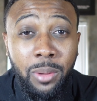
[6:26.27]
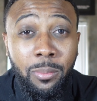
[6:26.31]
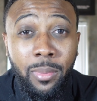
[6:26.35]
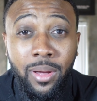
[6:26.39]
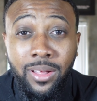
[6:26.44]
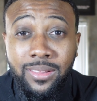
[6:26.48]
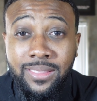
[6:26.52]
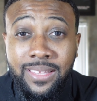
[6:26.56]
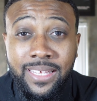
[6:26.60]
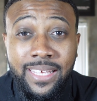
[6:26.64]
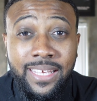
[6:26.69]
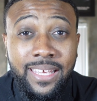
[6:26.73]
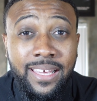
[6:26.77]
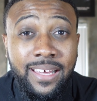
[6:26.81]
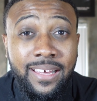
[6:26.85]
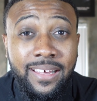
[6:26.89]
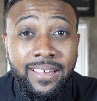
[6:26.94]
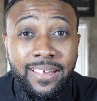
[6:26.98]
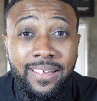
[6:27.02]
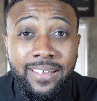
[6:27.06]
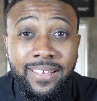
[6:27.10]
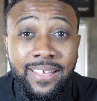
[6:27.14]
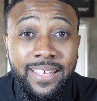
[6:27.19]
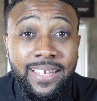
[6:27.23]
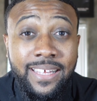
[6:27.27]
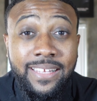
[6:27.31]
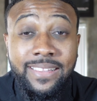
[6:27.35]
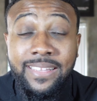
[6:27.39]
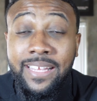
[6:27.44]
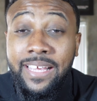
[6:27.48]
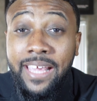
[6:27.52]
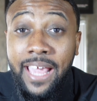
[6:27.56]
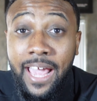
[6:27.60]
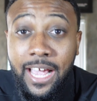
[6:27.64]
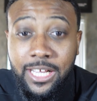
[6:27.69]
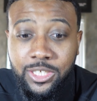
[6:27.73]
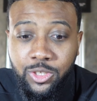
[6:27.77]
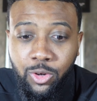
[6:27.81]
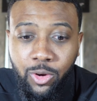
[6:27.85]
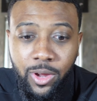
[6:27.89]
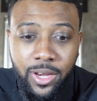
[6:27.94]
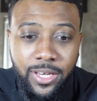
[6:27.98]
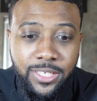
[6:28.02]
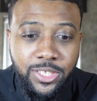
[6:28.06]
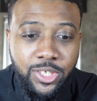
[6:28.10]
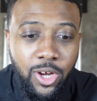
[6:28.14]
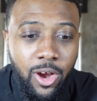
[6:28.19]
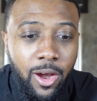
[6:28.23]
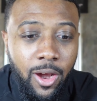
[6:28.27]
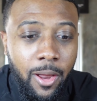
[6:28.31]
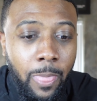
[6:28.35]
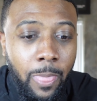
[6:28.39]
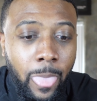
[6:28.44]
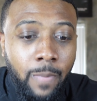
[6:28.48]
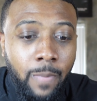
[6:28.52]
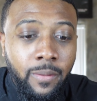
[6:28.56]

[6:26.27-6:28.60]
about the gas credits. All right.